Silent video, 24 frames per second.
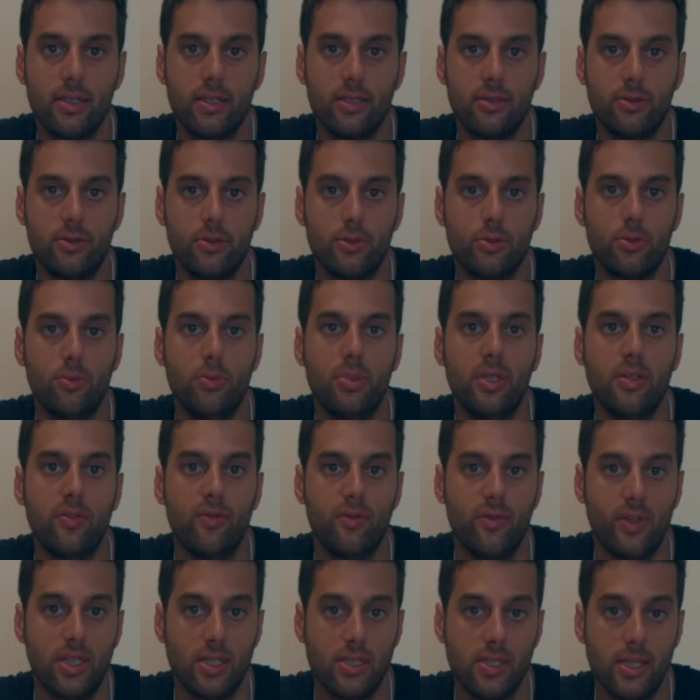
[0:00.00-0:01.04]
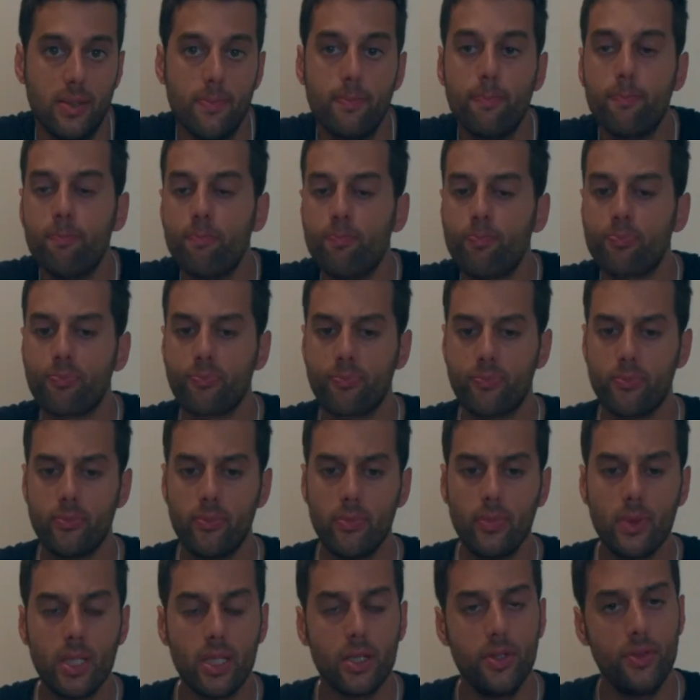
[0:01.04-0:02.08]
and to be fizzy.
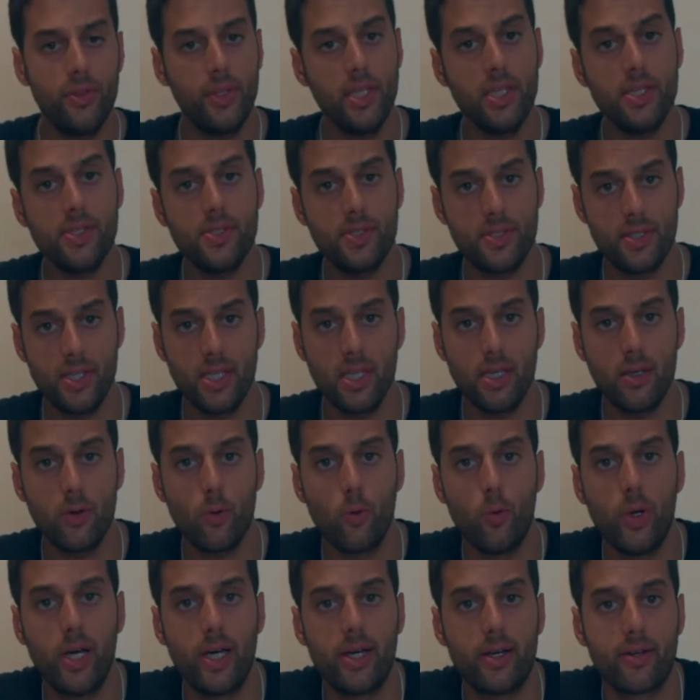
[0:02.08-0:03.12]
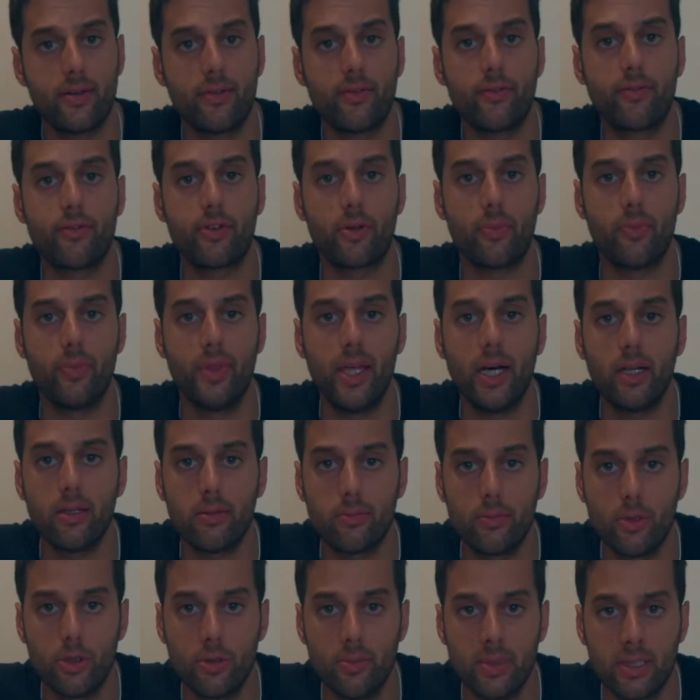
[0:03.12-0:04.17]
This tea were from that
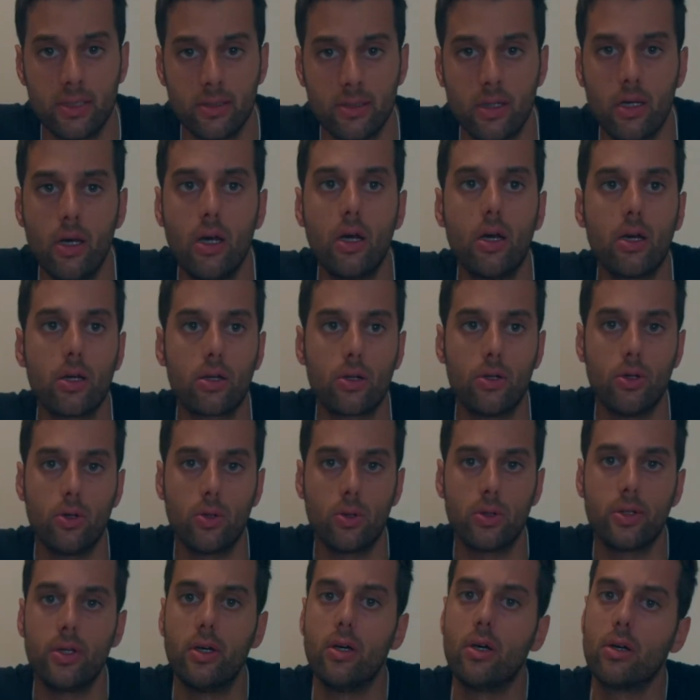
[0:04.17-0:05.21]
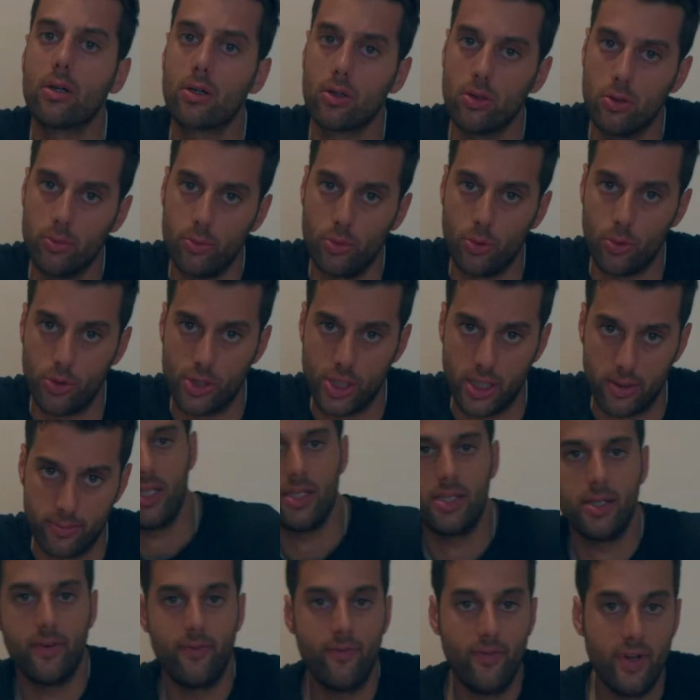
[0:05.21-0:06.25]
moment called kombucha.
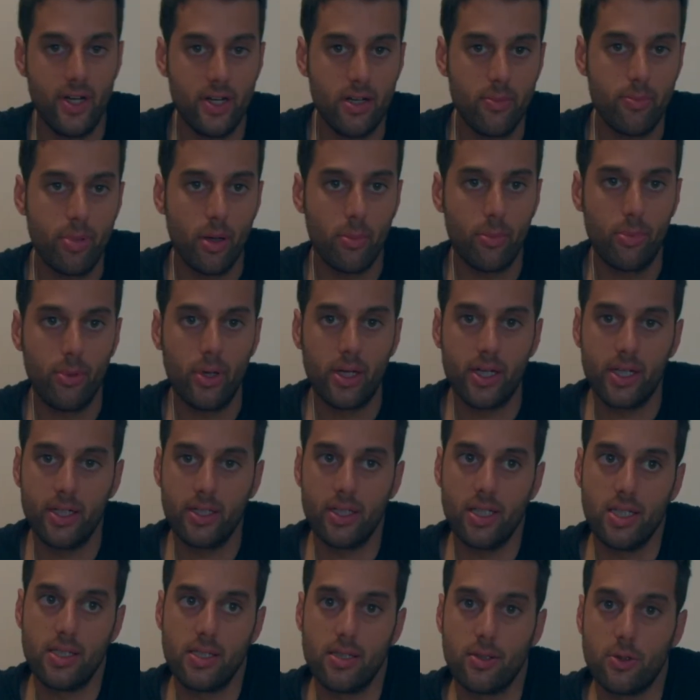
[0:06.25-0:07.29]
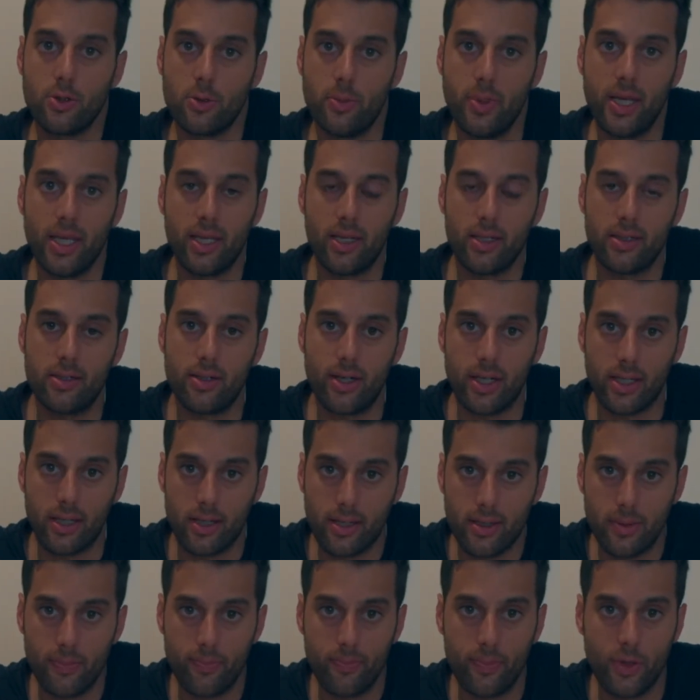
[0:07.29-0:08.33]
It's a very popular and easy to make drink.
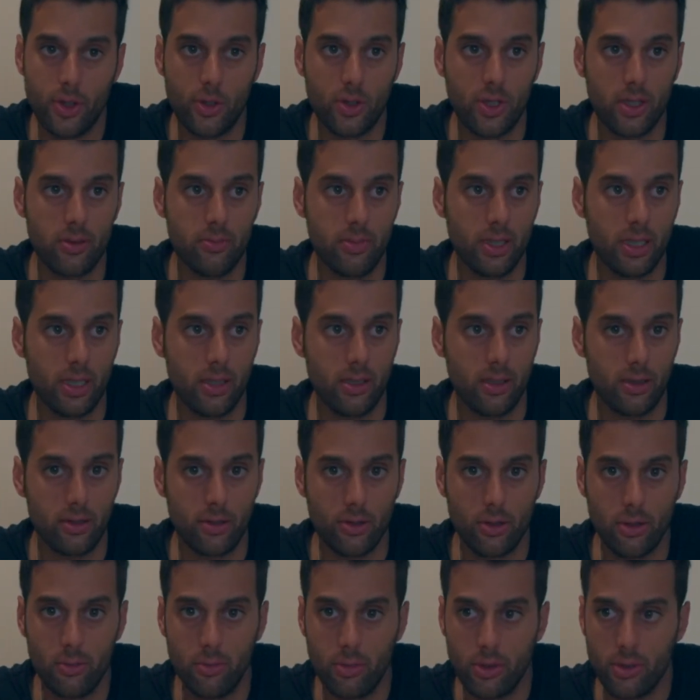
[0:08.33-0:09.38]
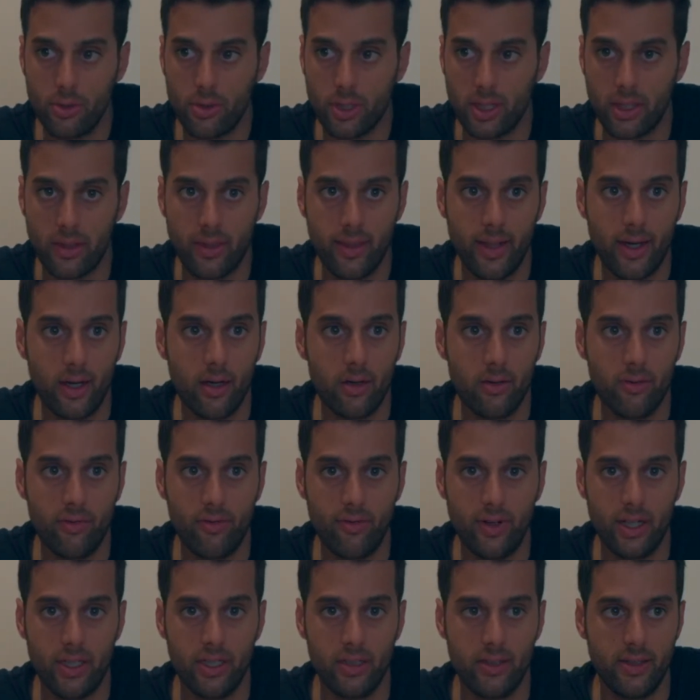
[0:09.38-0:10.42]
You can make it at home, you can now
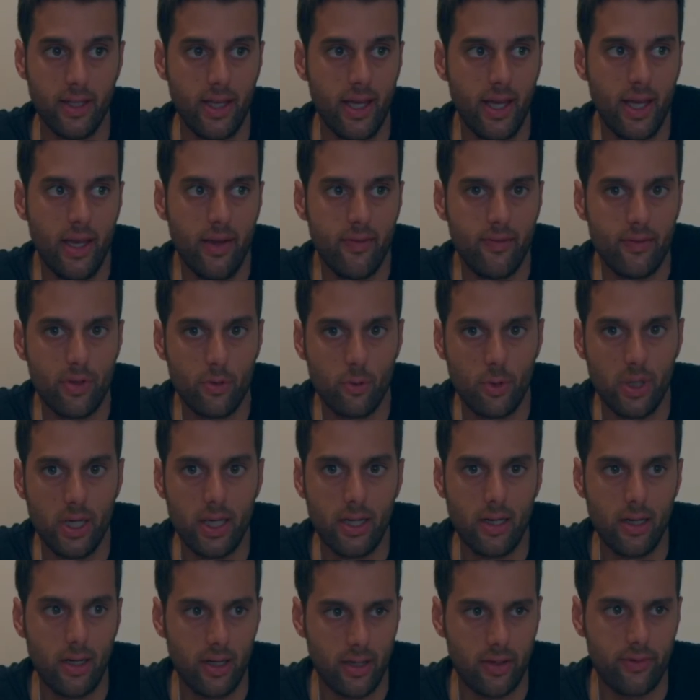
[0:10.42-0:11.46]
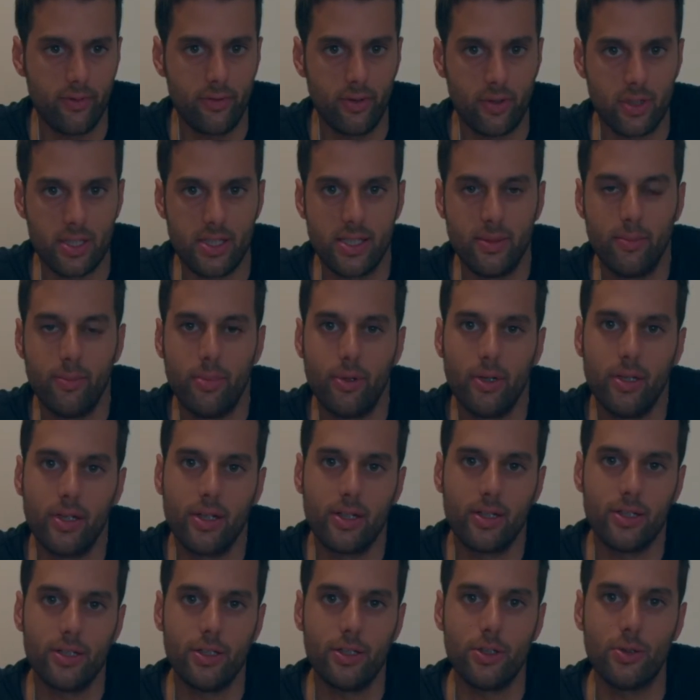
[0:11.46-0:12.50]
find it everywhere. Like for example here
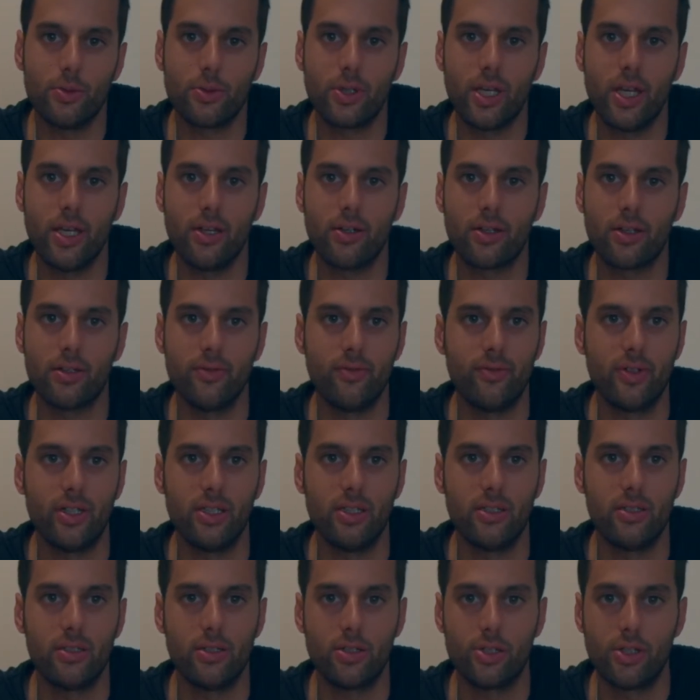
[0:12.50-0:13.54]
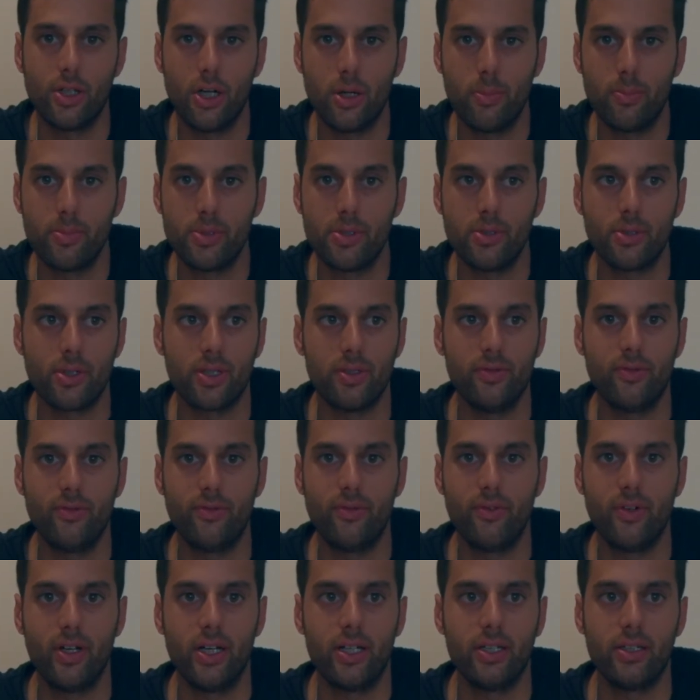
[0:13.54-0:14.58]
in the UK you can find it in the shops, you can
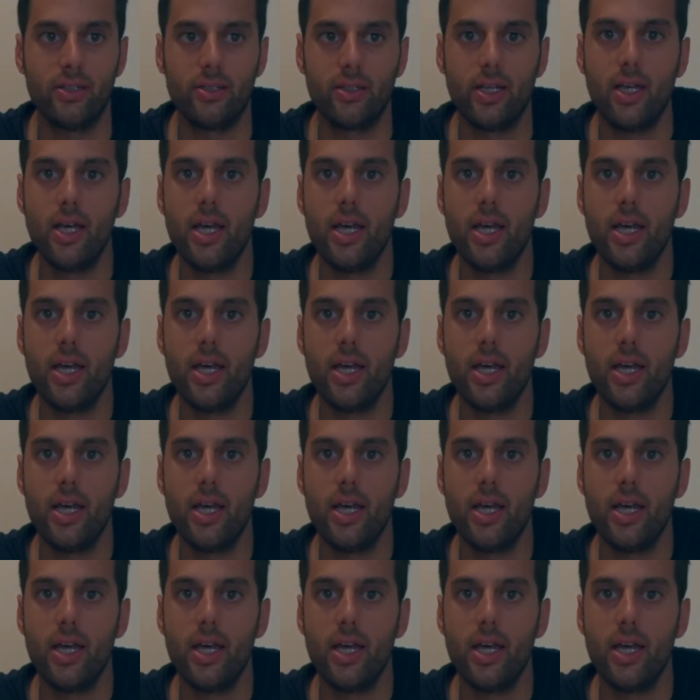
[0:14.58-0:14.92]
find